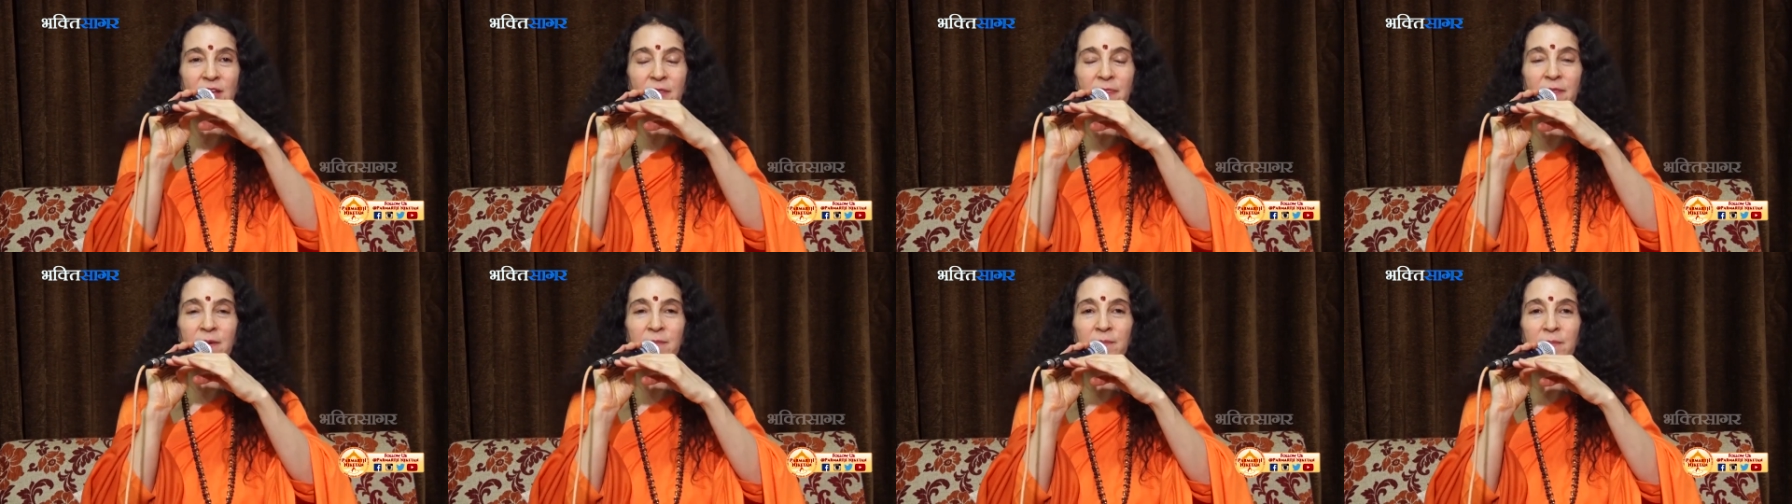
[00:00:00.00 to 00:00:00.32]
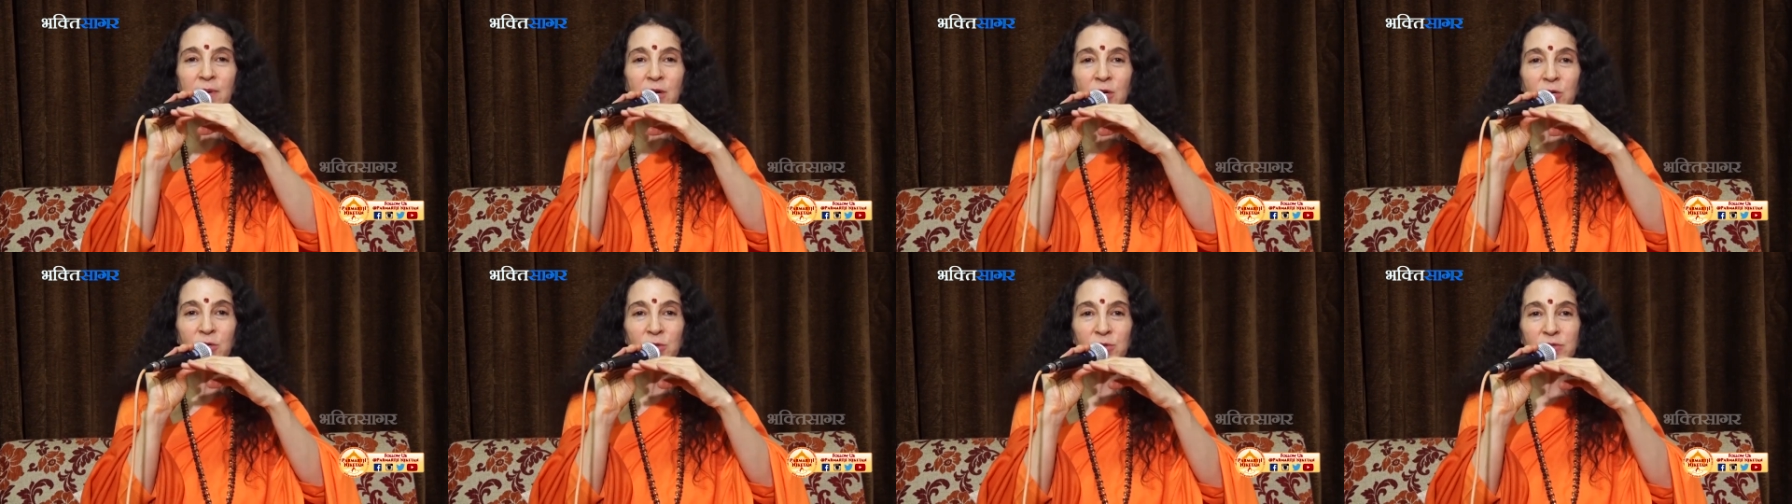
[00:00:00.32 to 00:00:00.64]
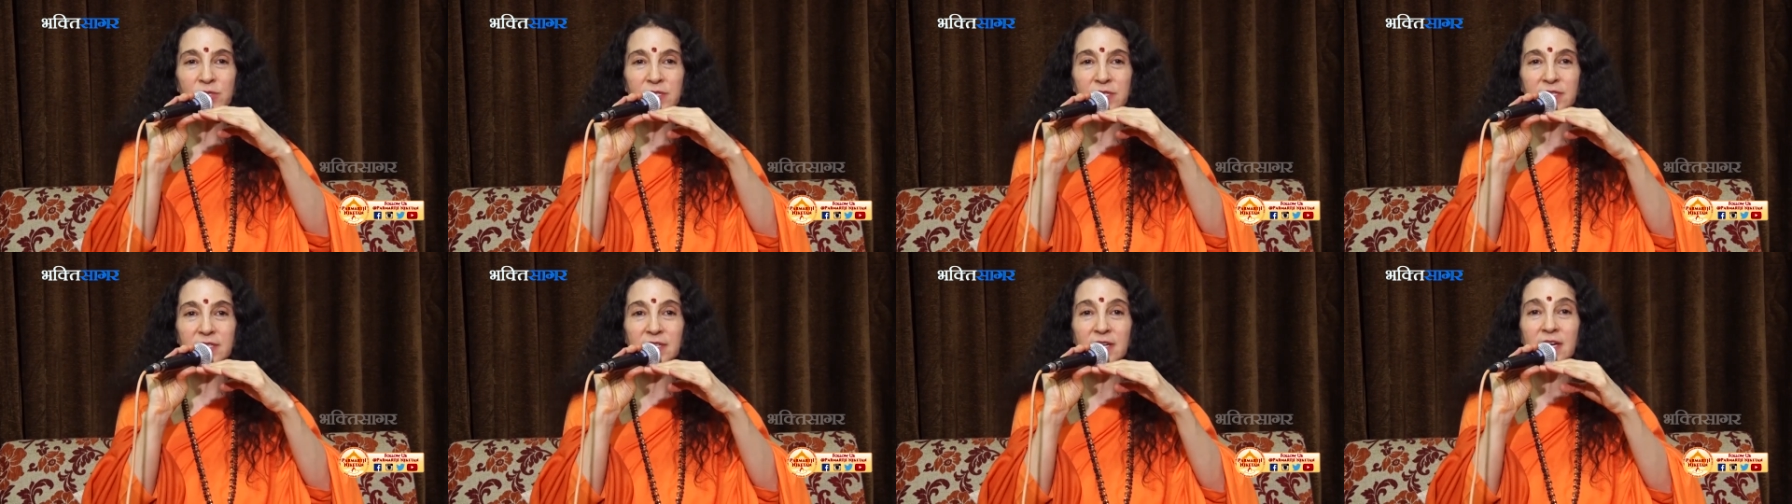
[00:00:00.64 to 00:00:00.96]
on the
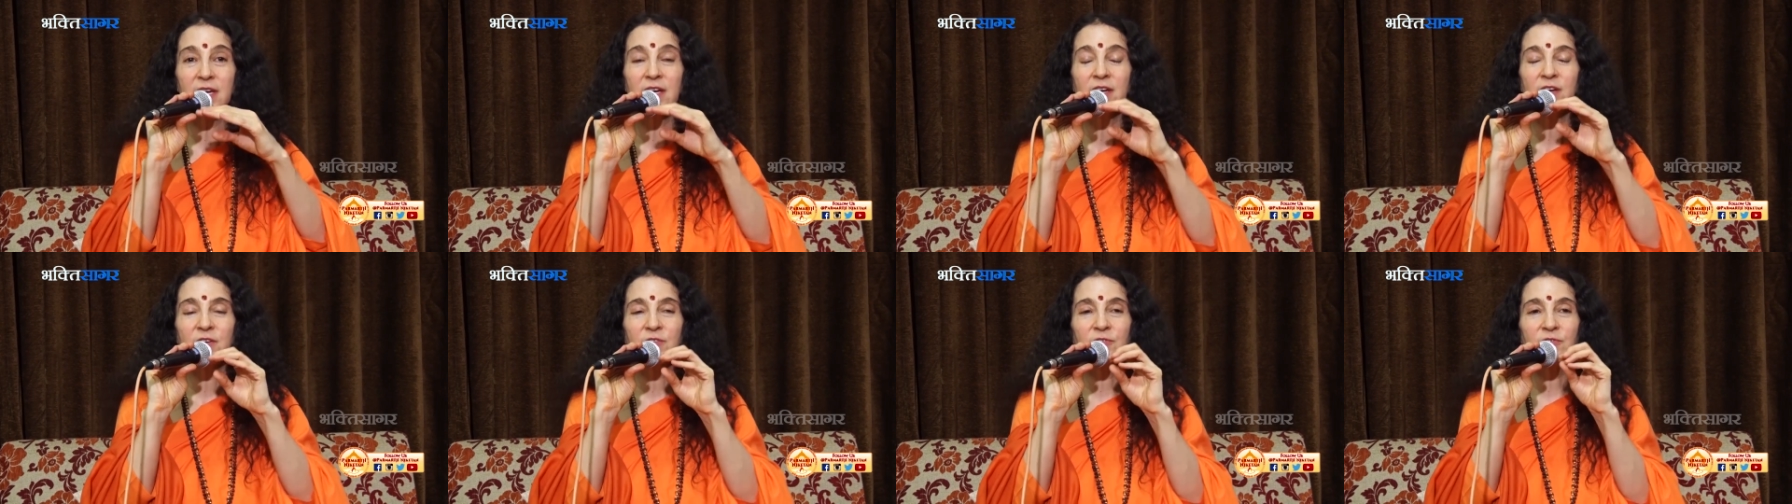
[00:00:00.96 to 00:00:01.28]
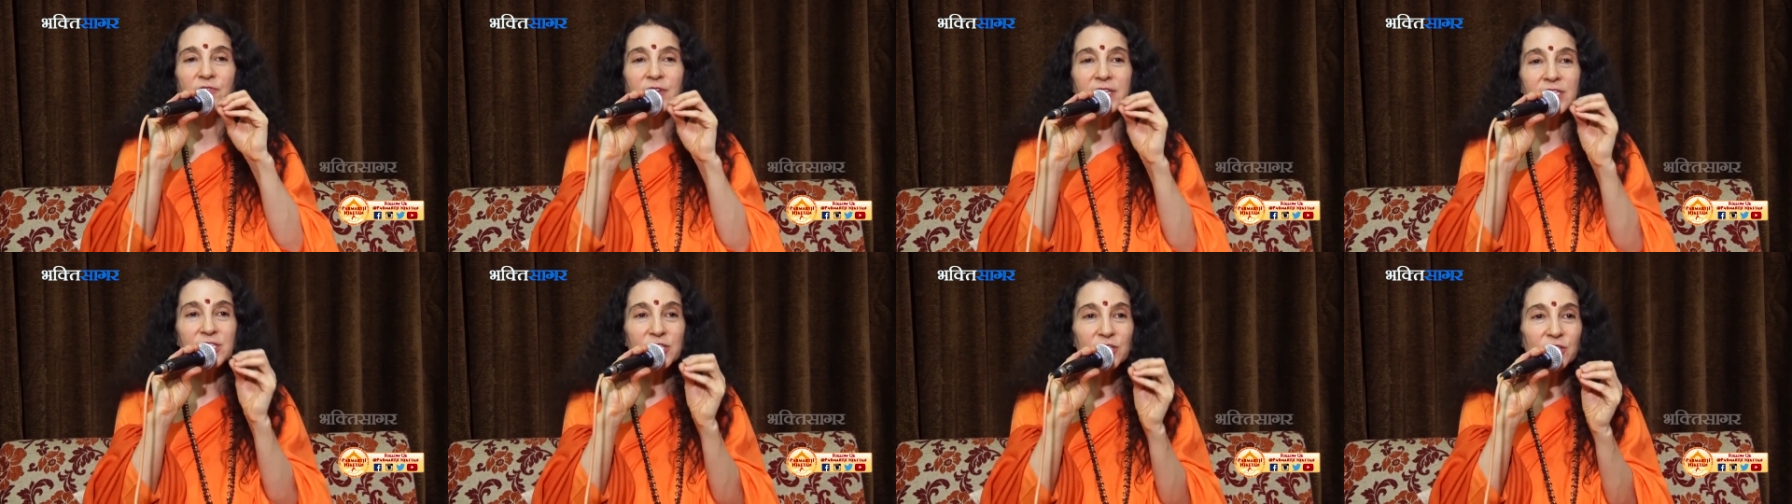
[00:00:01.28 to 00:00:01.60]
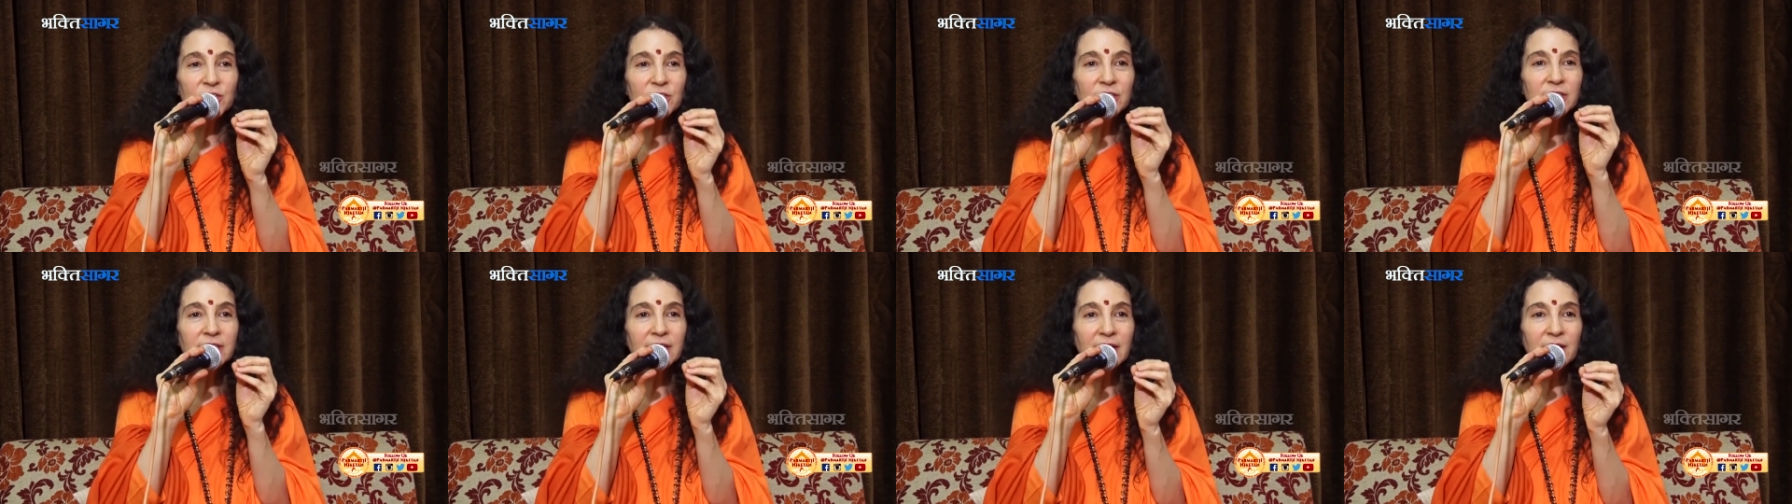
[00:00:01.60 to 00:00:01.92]
most
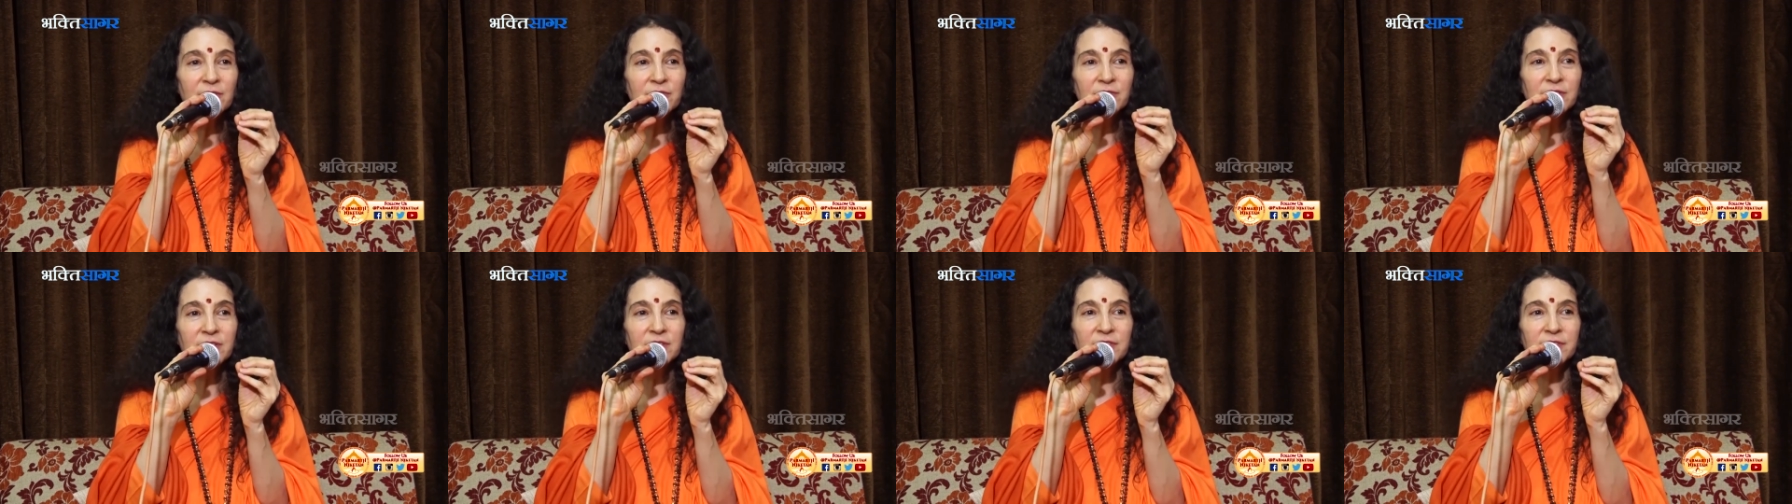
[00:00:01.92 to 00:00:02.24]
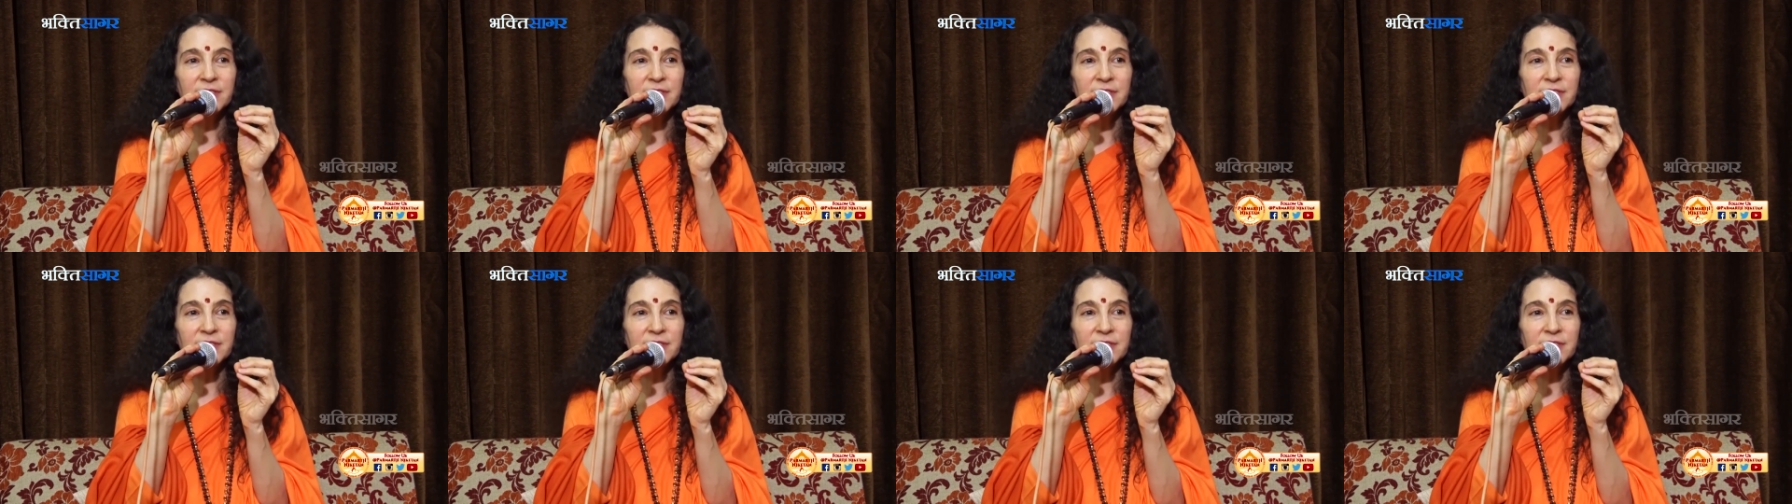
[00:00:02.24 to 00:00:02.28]
physical level